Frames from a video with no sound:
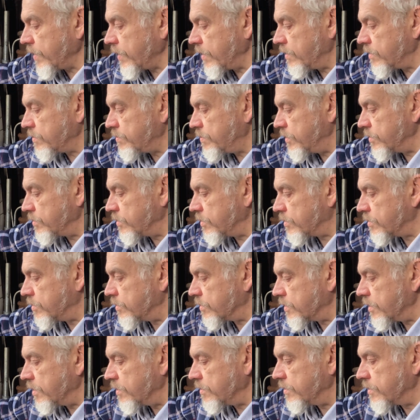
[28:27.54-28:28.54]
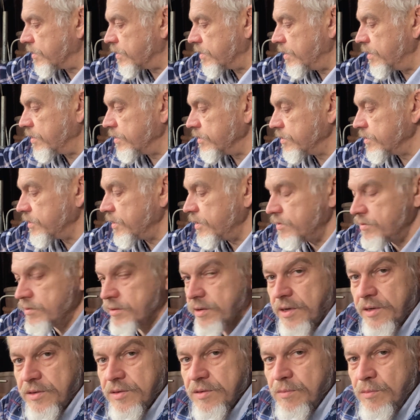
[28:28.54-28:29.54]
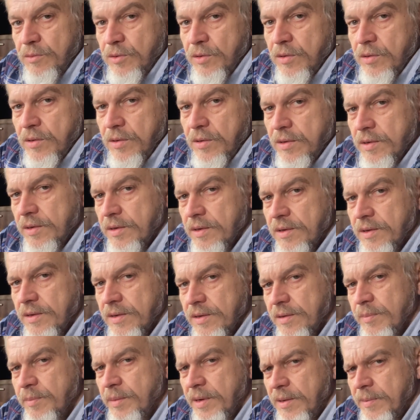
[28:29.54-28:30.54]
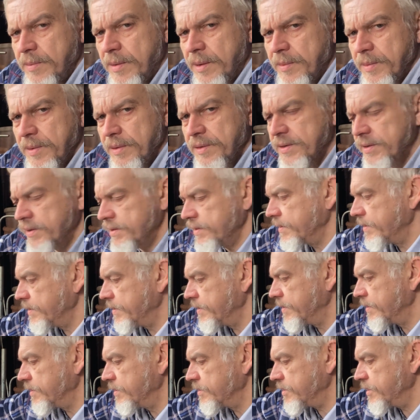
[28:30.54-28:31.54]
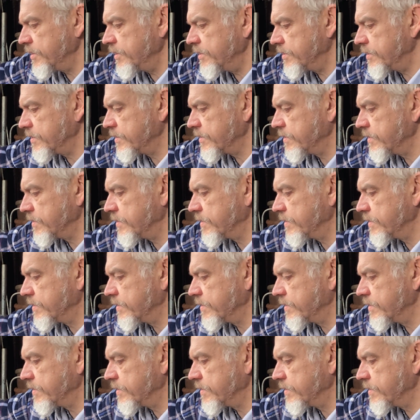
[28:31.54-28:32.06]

I suppose I could go to the gut centre and get some more bell peppers seeds.